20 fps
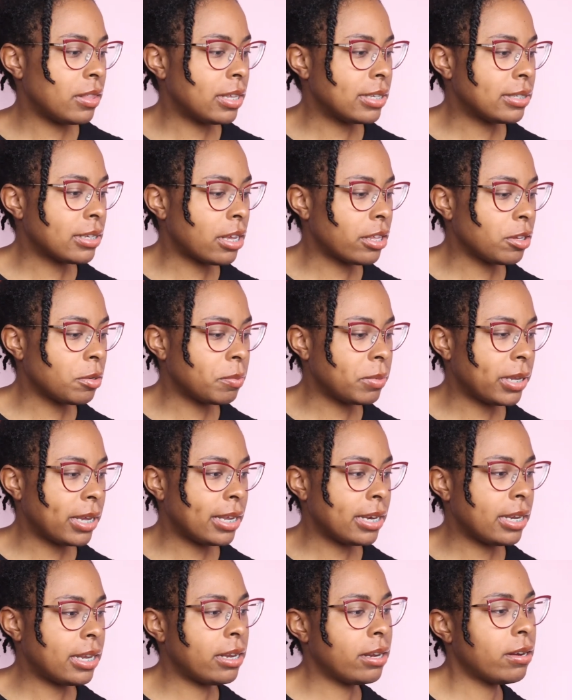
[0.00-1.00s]
this other
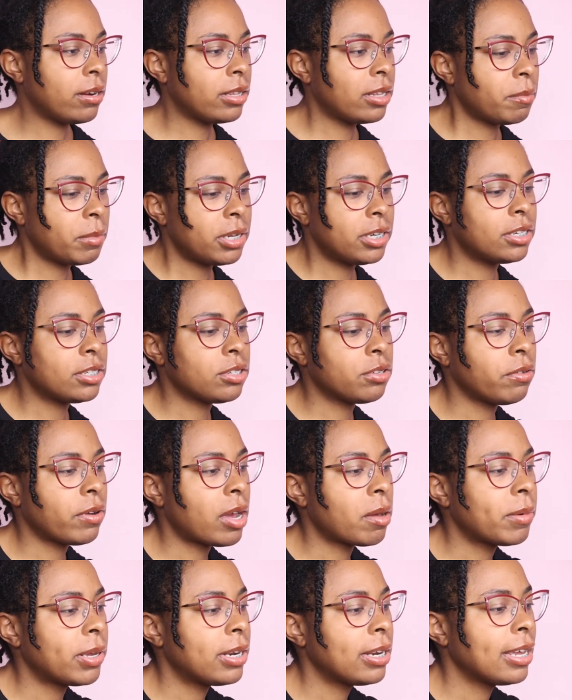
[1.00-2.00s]
plant here. Let me just
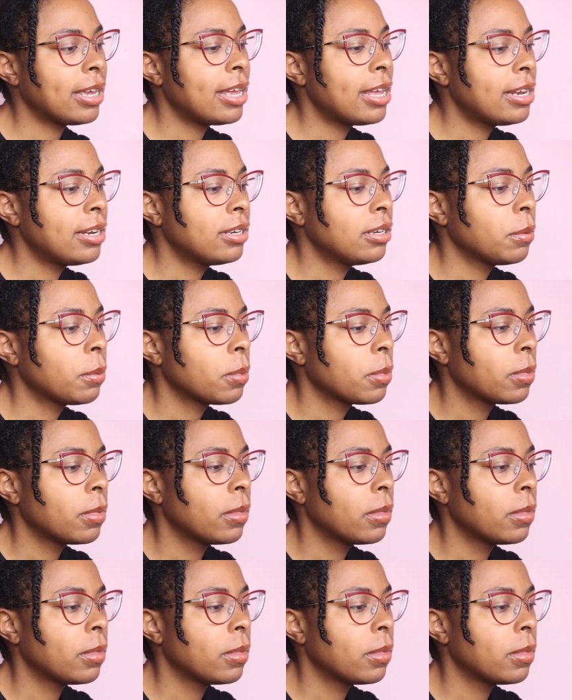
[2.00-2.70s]
grab it again.